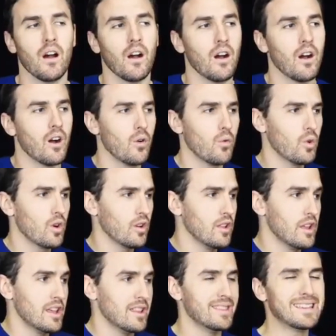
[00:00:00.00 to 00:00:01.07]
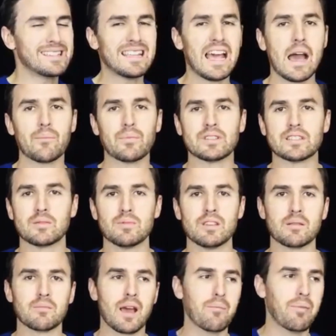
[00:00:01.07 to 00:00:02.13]
Oh, well, this happened to
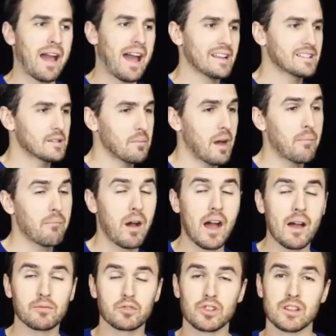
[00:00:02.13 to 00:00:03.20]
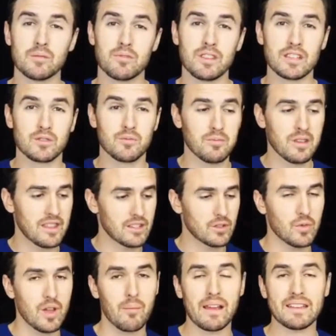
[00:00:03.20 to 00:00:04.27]
me in my past, and my mom treated this, me
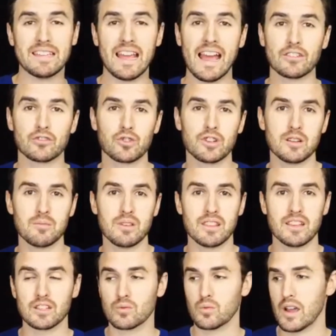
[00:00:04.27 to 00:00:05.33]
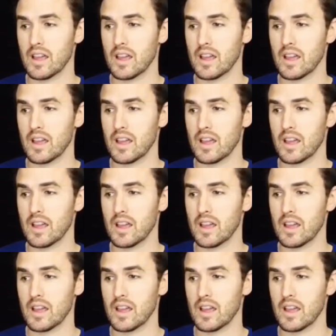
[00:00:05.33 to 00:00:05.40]
this way, and my dad treated me this